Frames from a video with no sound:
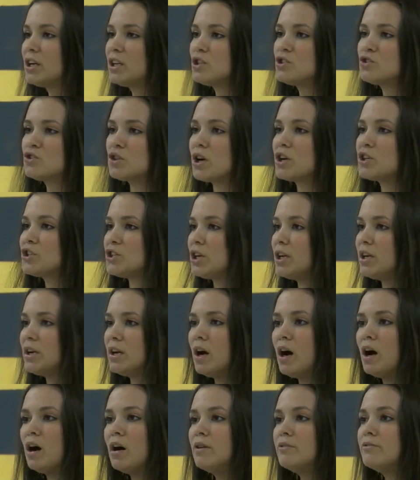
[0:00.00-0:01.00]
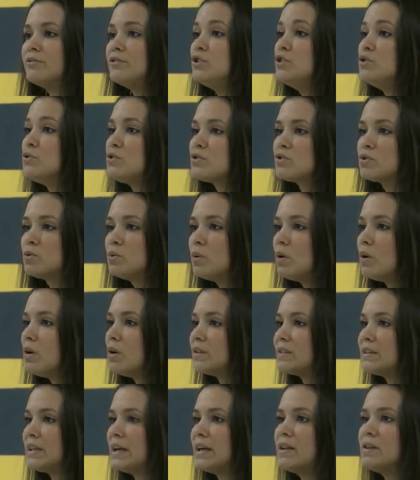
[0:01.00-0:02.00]
and construction of new
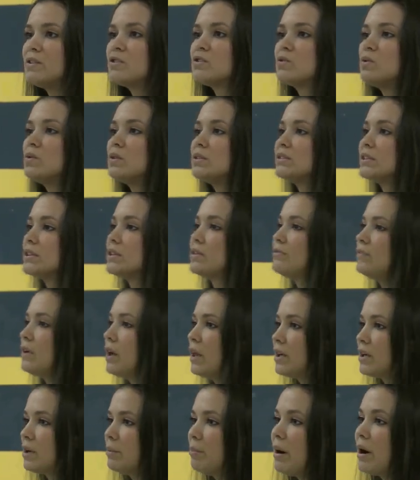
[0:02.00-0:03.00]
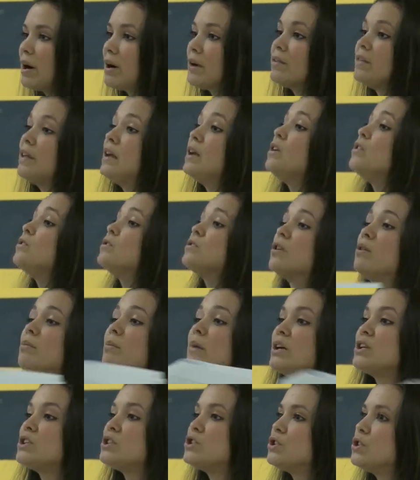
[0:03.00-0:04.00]
schools and schools that are falling apart. Thank you so
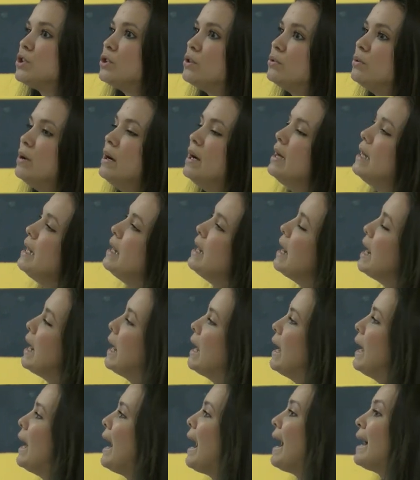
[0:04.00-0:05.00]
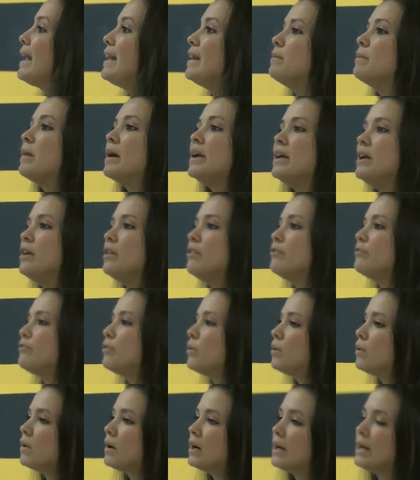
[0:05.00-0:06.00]
much to uh, adding money
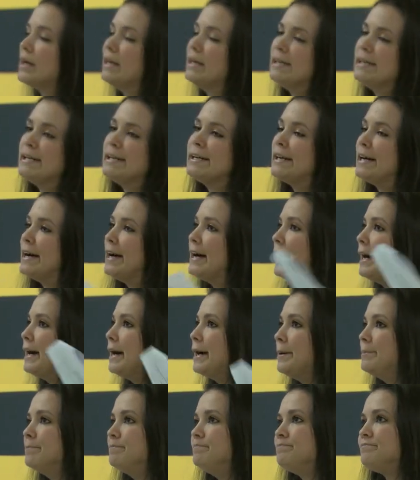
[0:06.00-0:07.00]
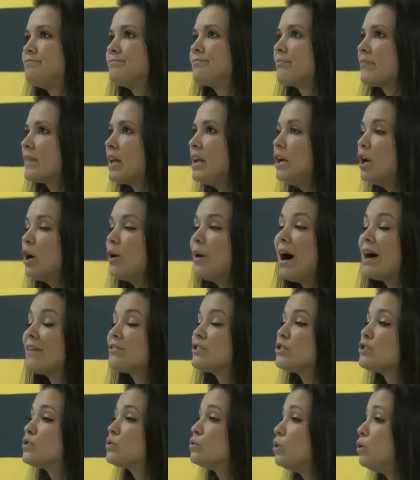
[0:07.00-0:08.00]
for um, you know,
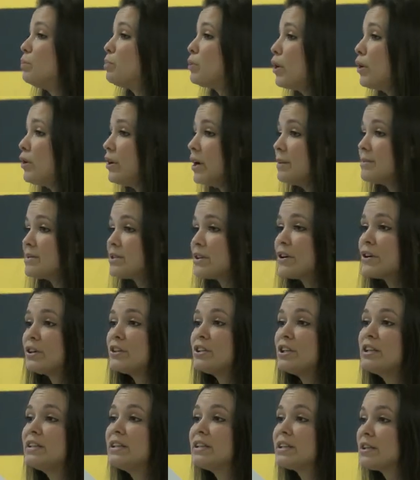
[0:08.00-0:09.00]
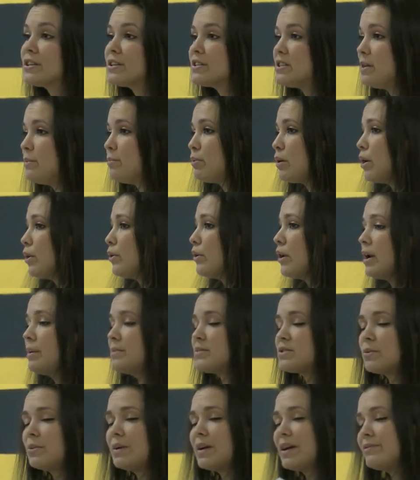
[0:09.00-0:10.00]
after school programs or early literacy
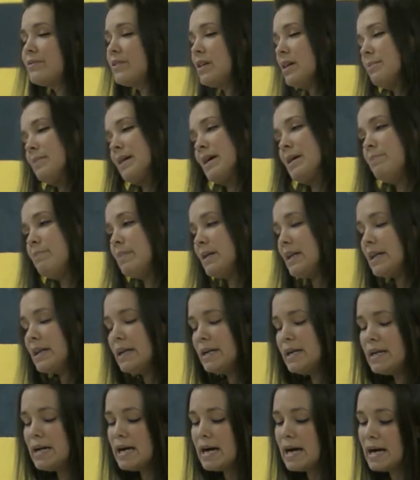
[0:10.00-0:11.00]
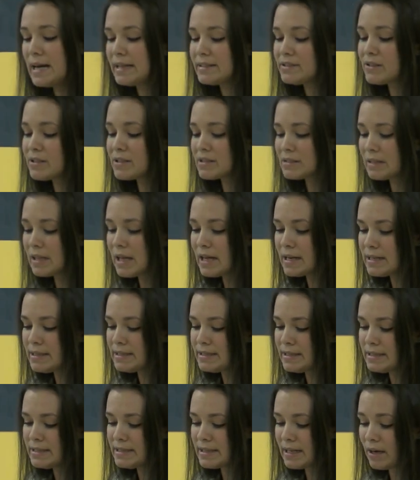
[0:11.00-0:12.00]
programs or whatever it might be. Uh, so there's a lot
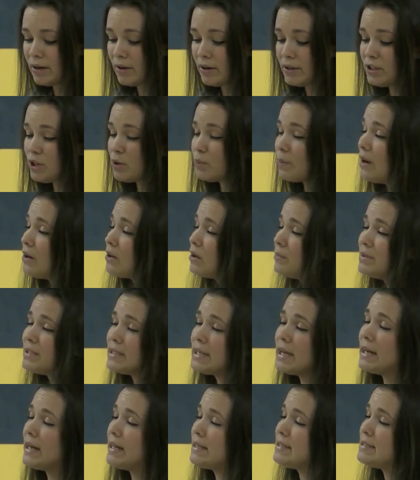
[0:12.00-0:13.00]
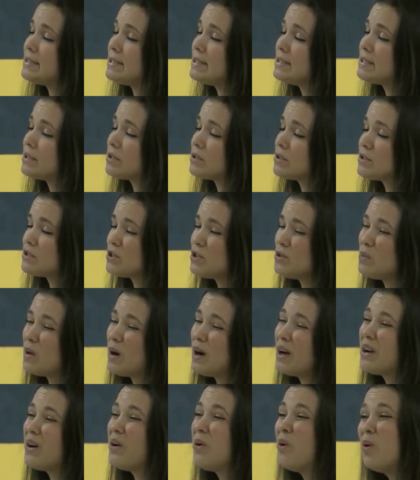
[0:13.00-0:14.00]
of detail and you're welcome to get as detailed as you
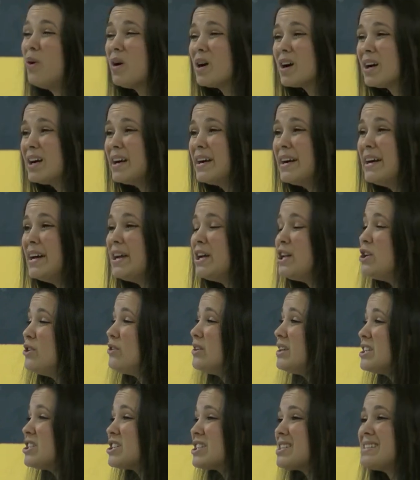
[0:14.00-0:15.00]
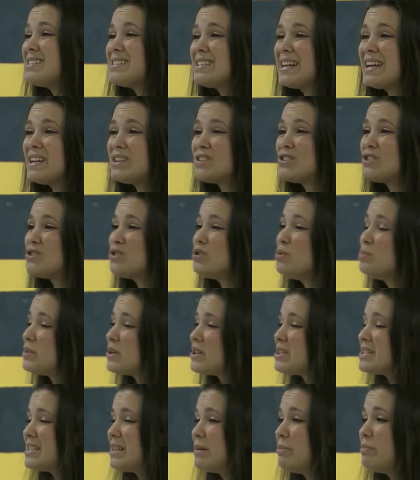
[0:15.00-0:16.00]
want or you can just stay
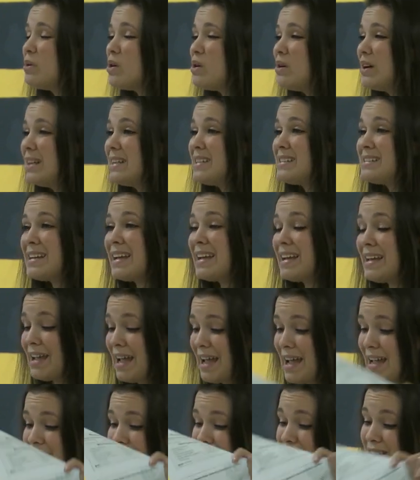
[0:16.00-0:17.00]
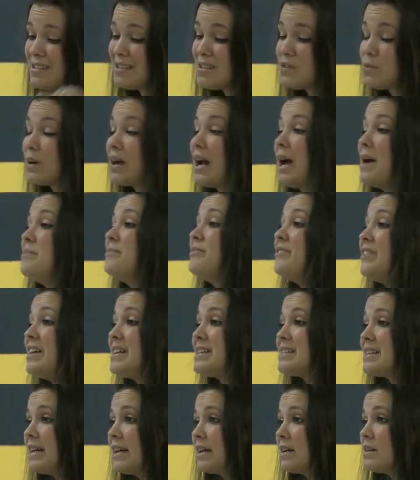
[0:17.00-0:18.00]
super simple and say, hey, this is what I'm
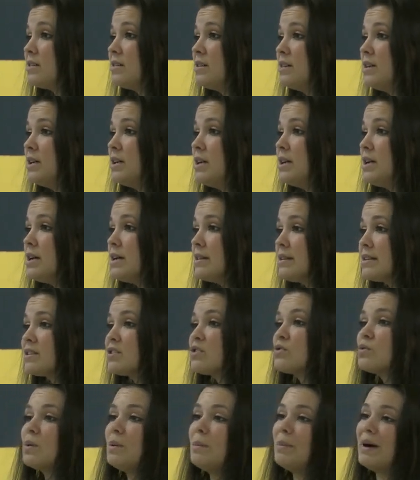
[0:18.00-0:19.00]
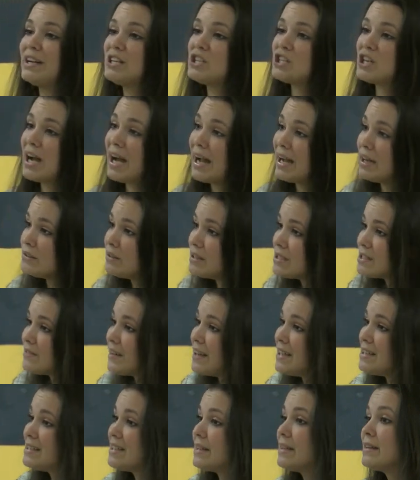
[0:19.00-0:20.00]
facing. This is what my child is
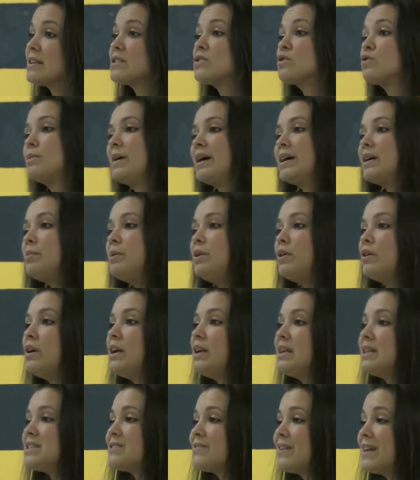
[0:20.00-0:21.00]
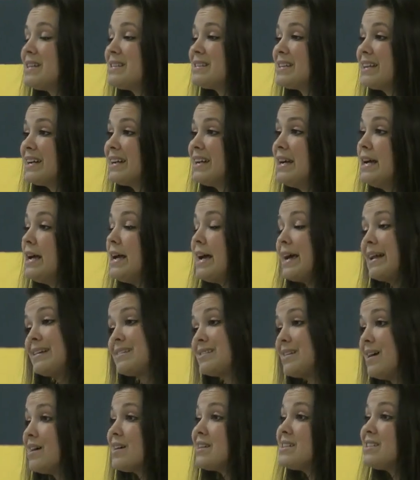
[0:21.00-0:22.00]
facing, this is what my community is facing, and
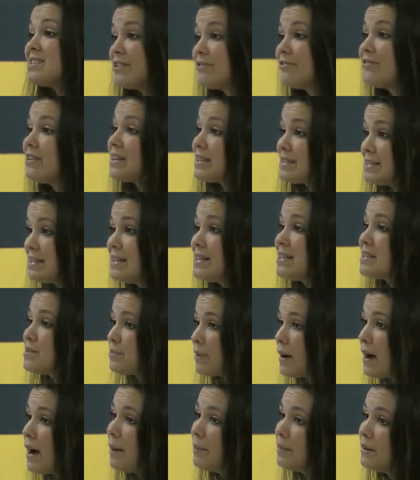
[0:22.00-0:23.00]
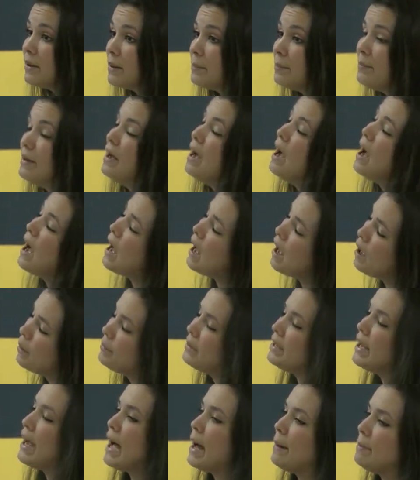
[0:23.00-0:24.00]
as long as you fix this problem, I'll
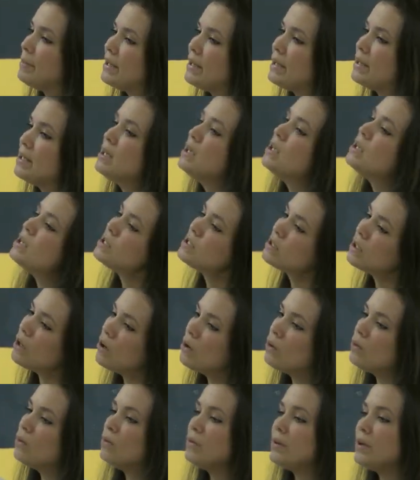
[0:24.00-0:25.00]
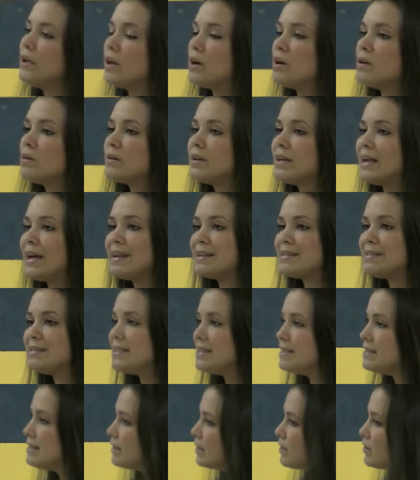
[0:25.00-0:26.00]
be happy. So, you know, get as
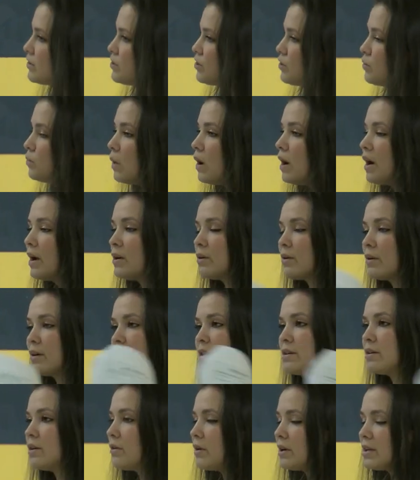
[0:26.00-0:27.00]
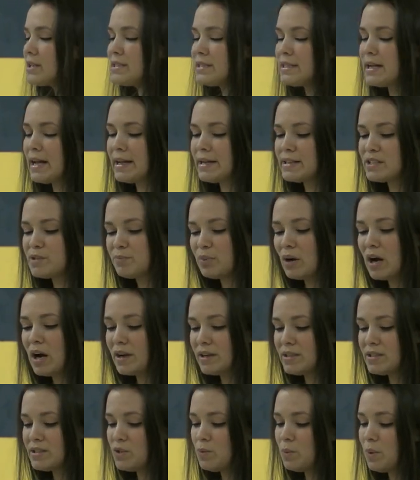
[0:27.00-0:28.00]
detailed as you want or, or stay as
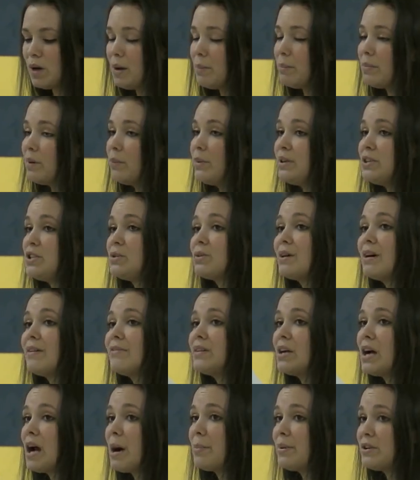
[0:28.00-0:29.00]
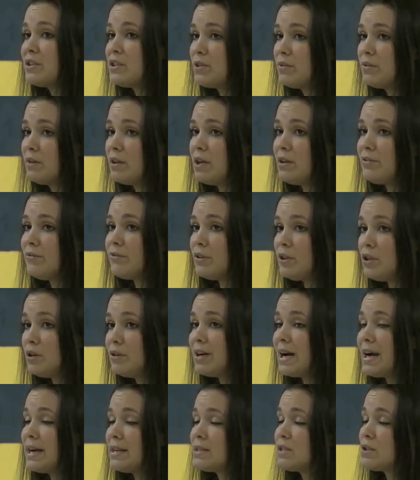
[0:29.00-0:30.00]
broad as you want, but we do have the opportunity for you
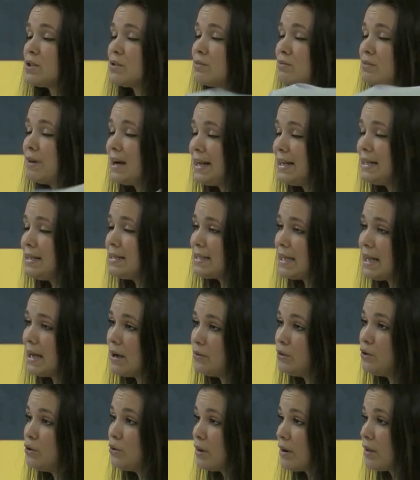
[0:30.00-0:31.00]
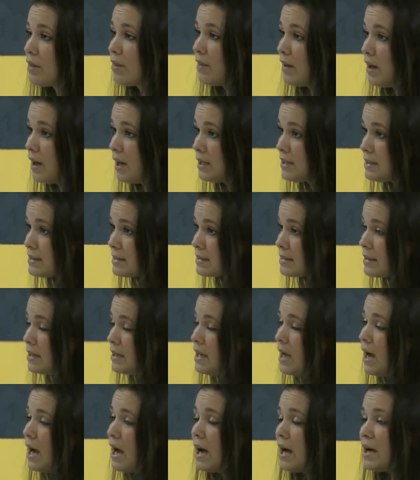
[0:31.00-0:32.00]
guys to write down your thoughts
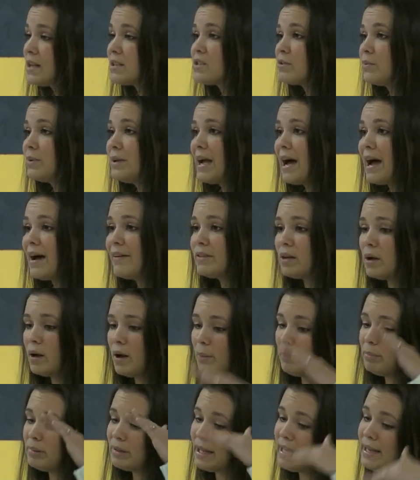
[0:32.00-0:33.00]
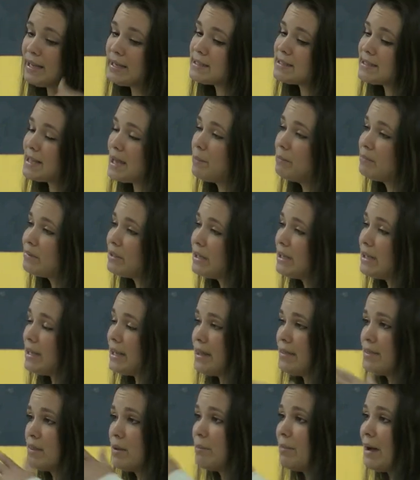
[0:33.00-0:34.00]
uh, so we have a, a, blank
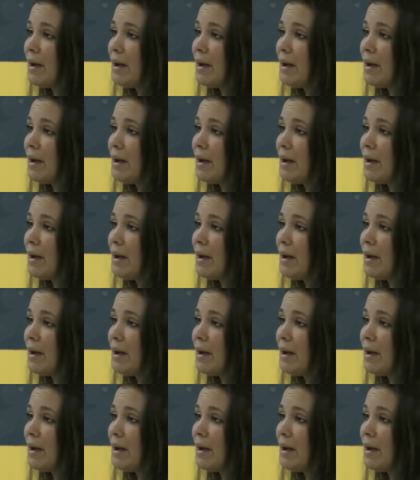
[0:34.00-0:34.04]
template in the